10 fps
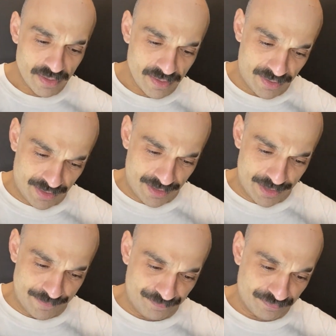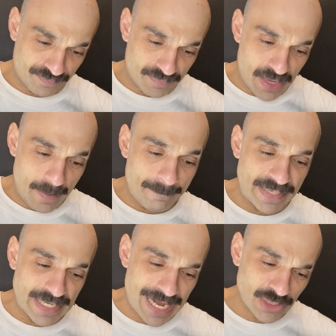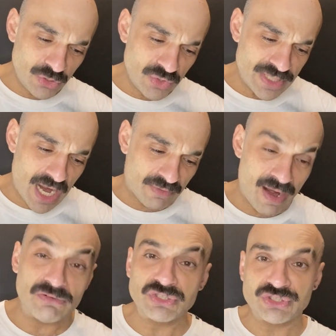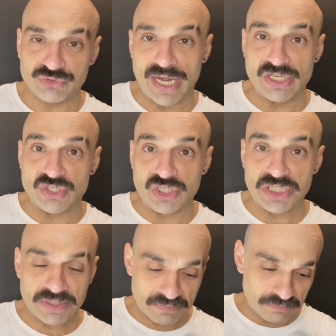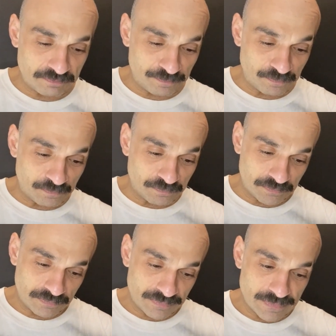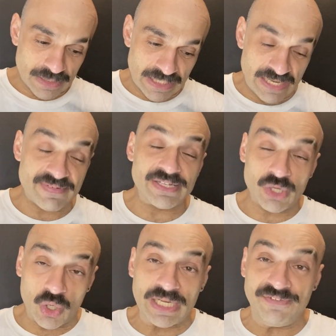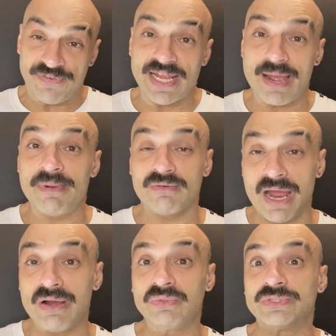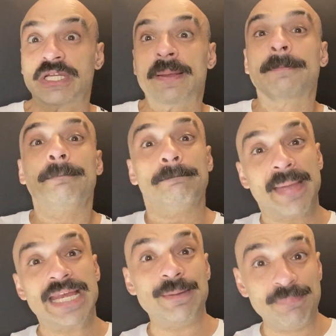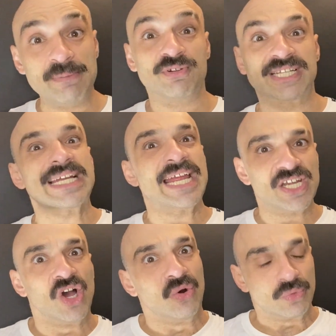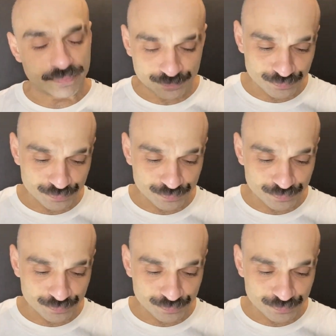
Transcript: but anxious around strangers, even though if I am around many people that I know.